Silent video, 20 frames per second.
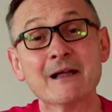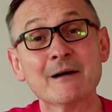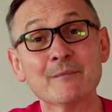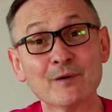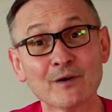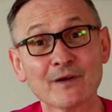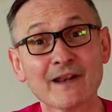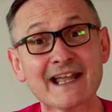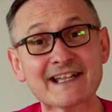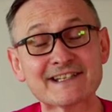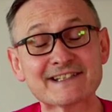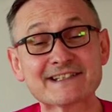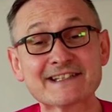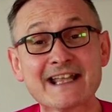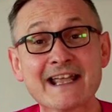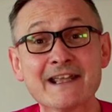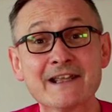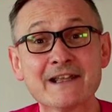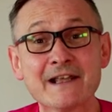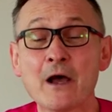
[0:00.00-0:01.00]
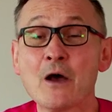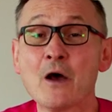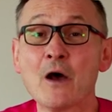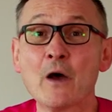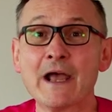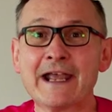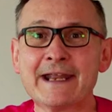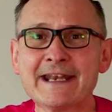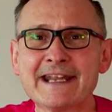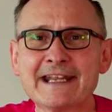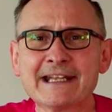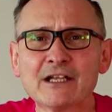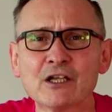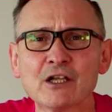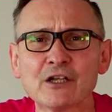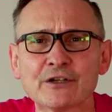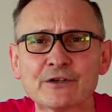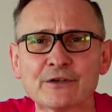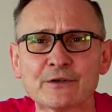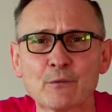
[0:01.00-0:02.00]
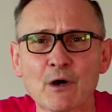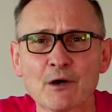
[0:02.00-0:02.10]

But let's say in England,